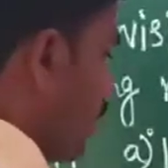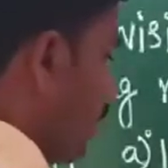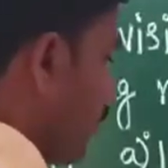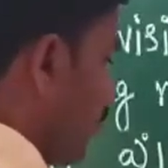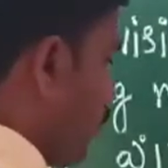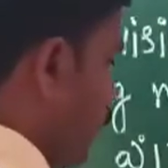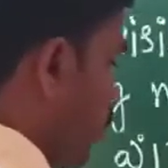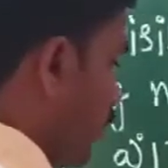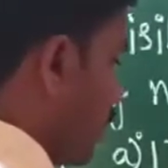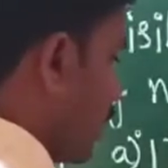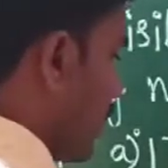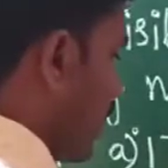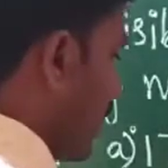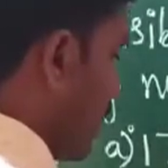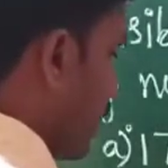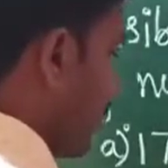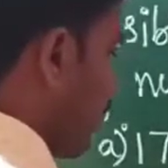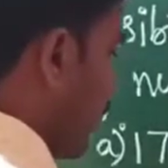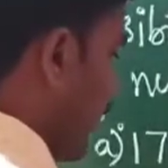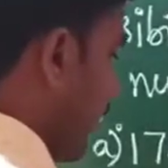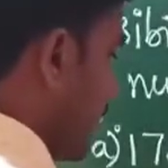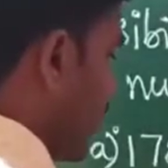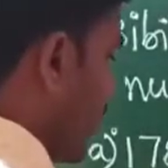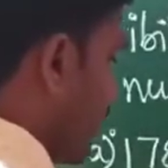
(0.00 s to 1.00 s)
14
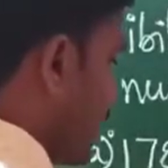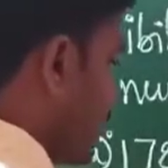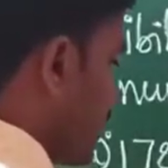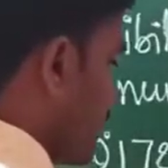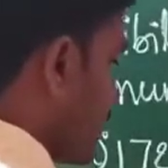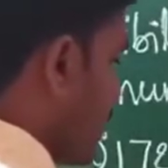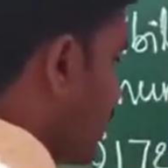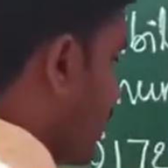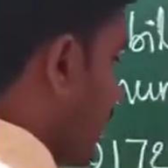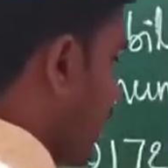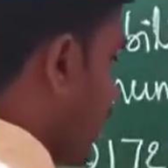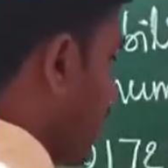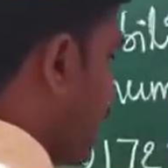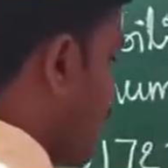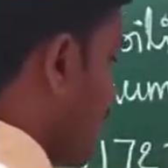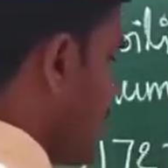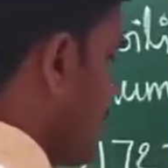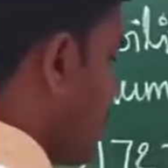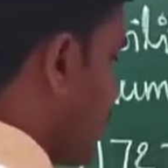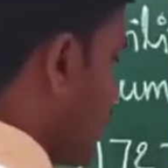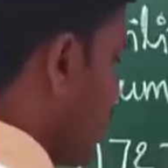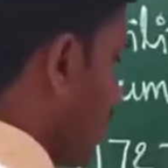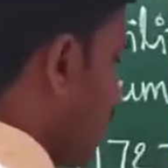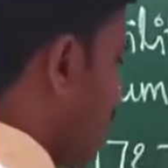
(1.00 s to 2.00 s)
minus 3 is